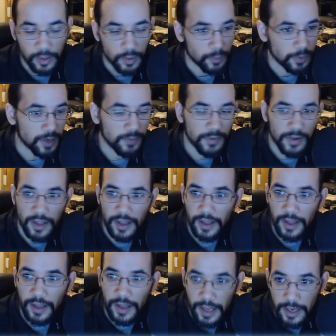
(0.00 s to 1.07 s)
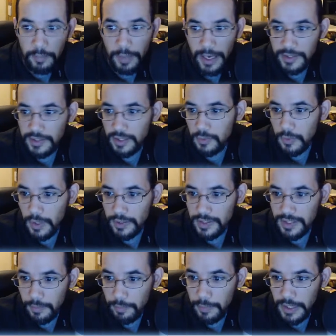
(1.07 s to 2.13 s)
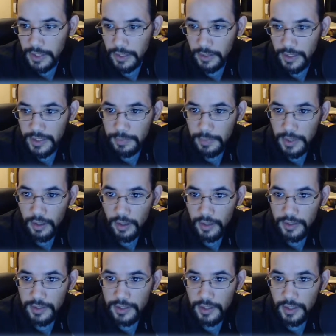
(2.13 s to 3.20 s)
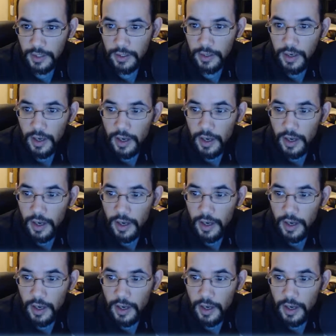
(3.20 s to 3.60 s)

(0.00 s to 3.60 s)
whatever the heck Pisces wants to be. Let's be honest here.